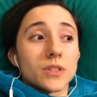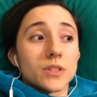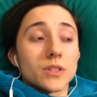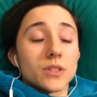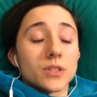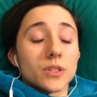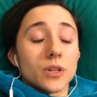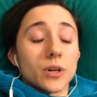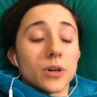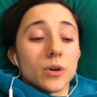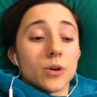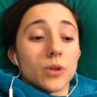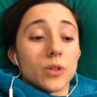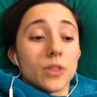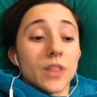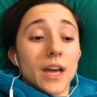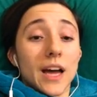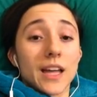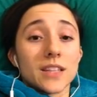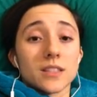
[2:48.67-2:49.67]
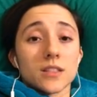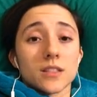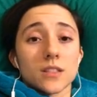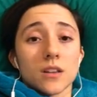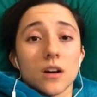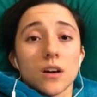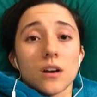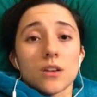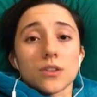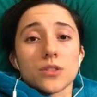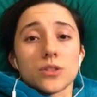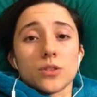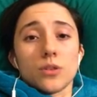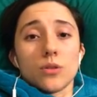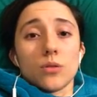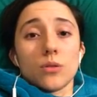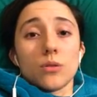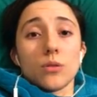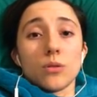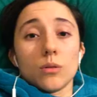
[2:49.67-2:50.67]
So that's
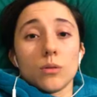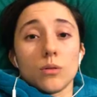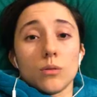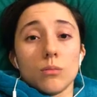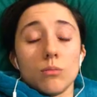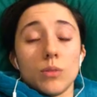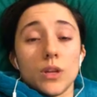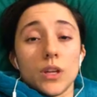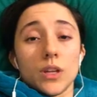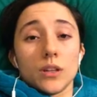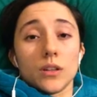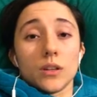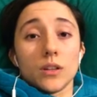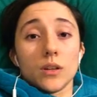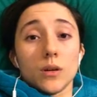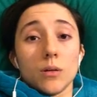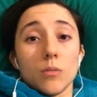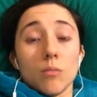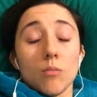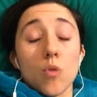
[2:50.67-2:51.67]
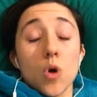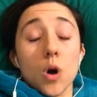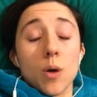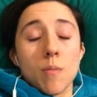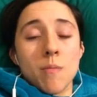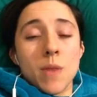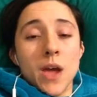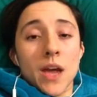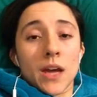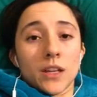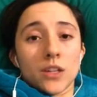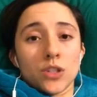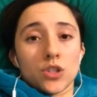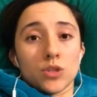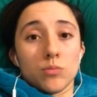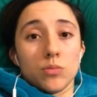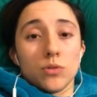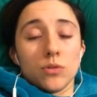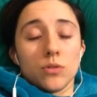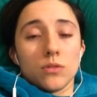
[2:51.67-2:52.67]
also been more
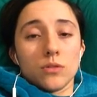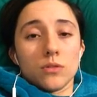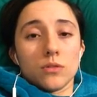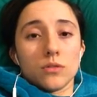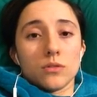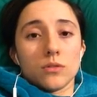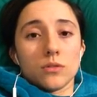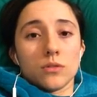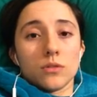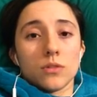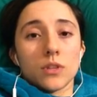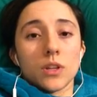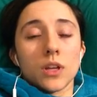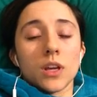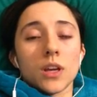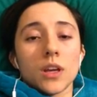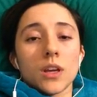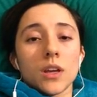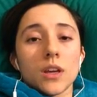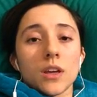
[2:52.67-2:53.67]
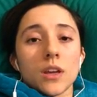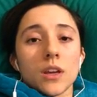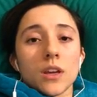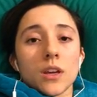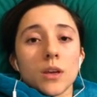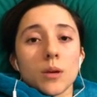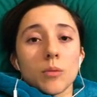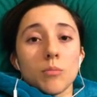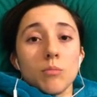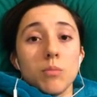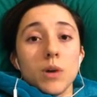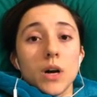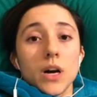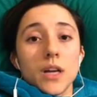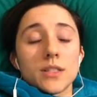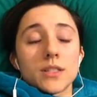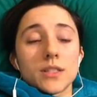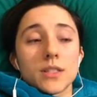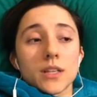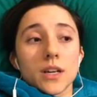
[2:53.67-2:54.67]
manageable,
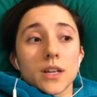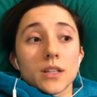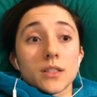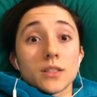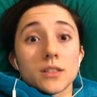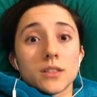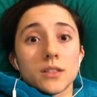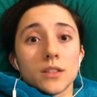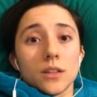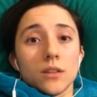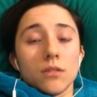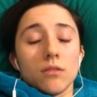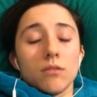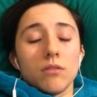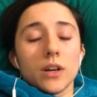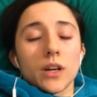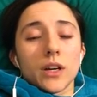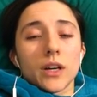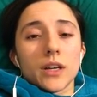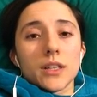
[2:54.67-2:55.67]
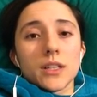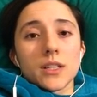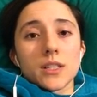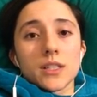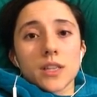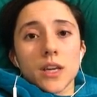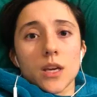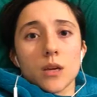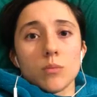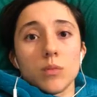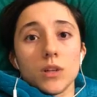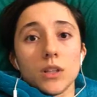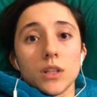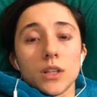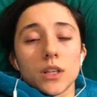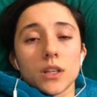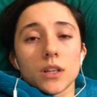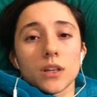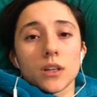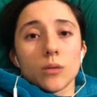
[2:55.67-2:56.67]
but still very
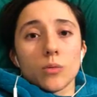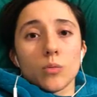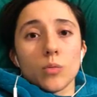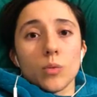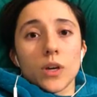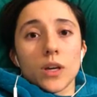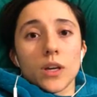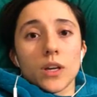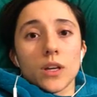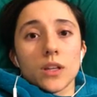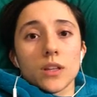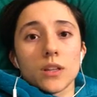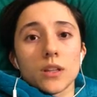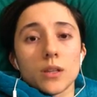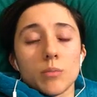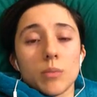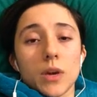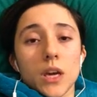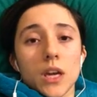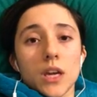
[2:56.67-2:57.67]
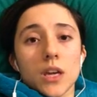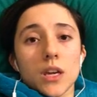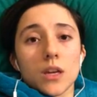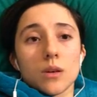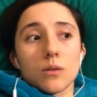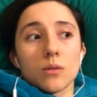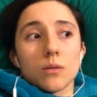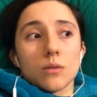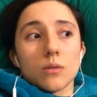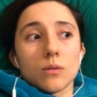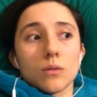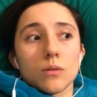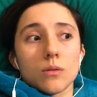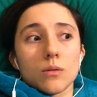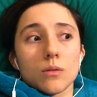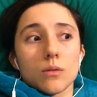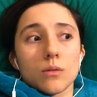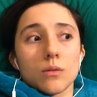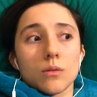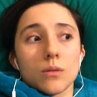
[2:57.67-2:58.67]
disabling. When the pain
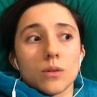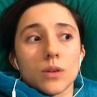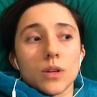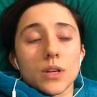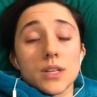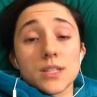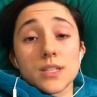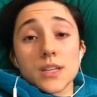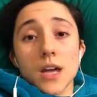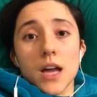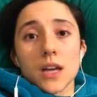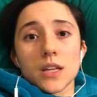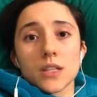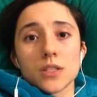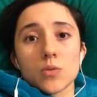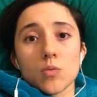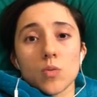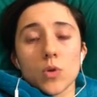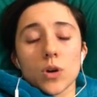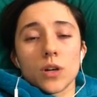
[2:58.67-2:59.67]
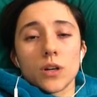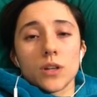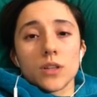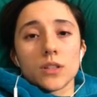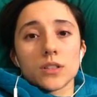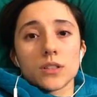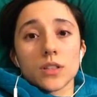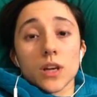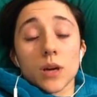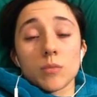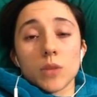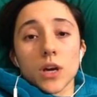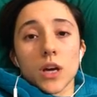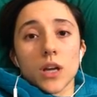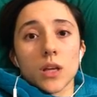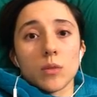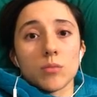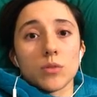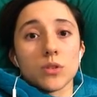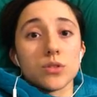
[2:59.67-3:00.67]
is at its worst, I'm
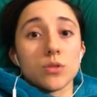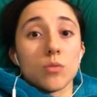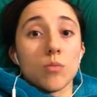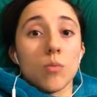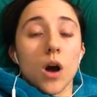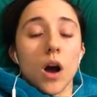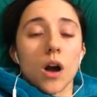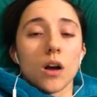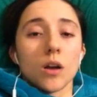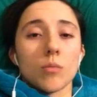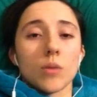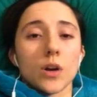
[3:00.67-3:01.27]
not able to walk on